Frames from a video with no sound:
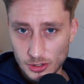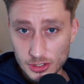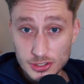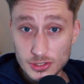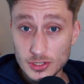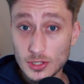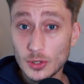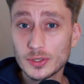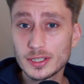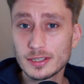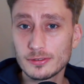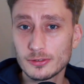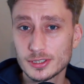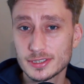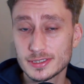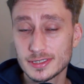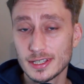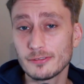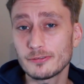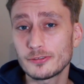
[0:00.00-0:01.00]
is no need for
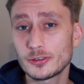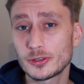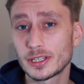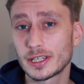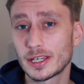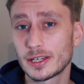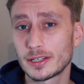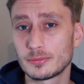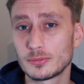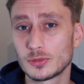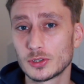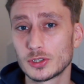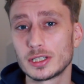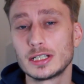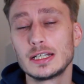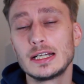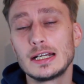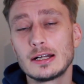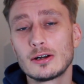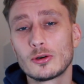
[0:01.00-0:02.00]
suffering
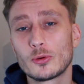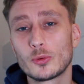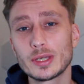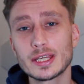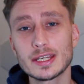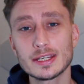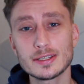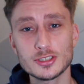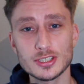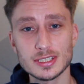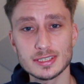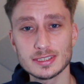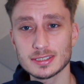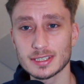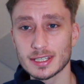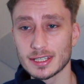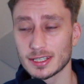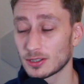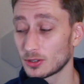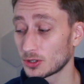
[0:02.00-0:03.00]
anymore. We can just
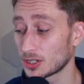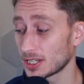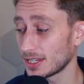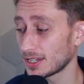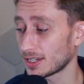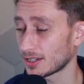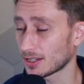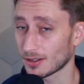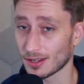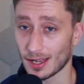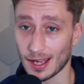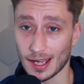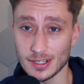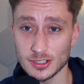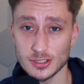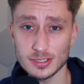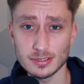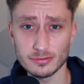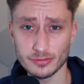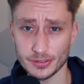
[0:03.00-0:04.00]
say, okay,
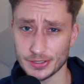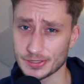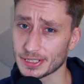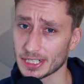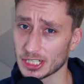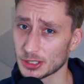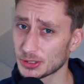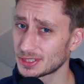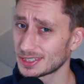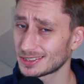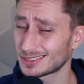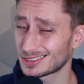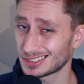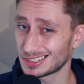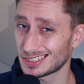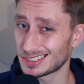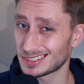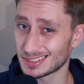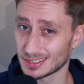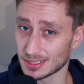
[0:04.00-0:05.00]
I just found out that
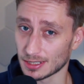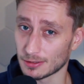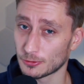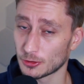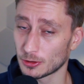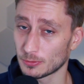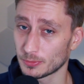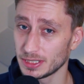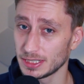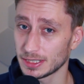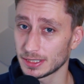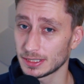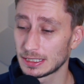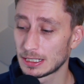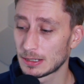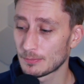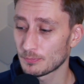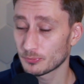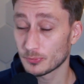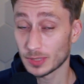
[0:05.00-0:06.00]
this is not for me,
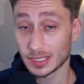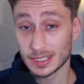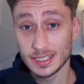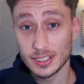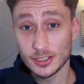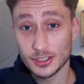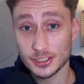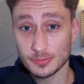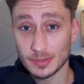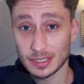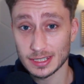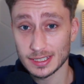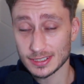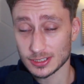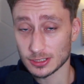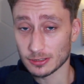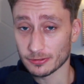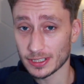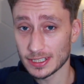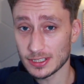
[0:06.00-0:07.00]
but here is my
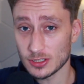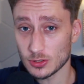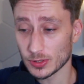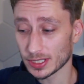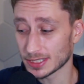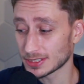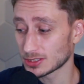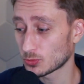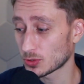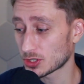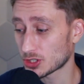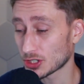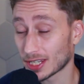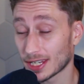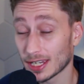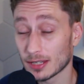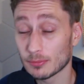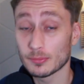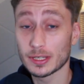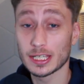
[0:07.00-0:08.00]
list of interests, which I
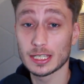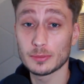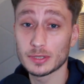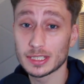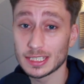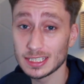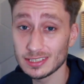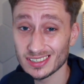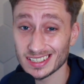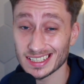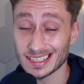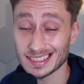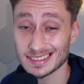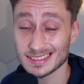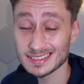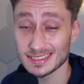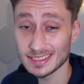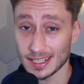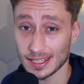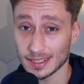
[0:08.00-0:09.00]
can maybe even
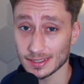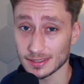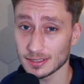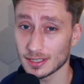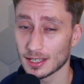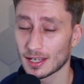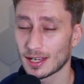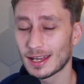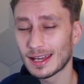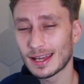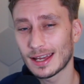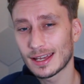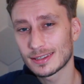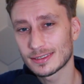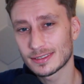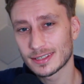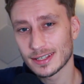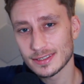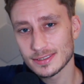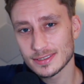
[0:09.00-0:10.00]
extend,
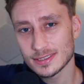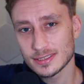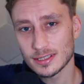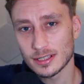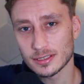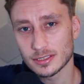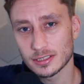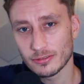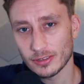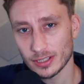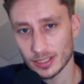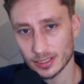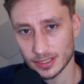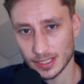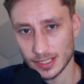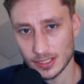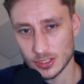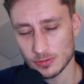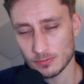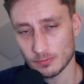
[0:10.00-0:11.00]
and then start the
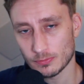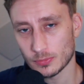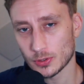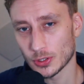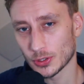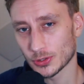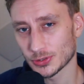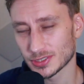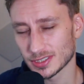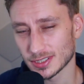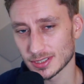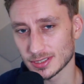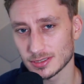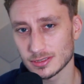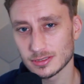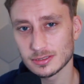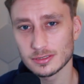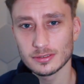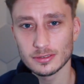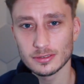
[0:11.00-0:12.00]
validation process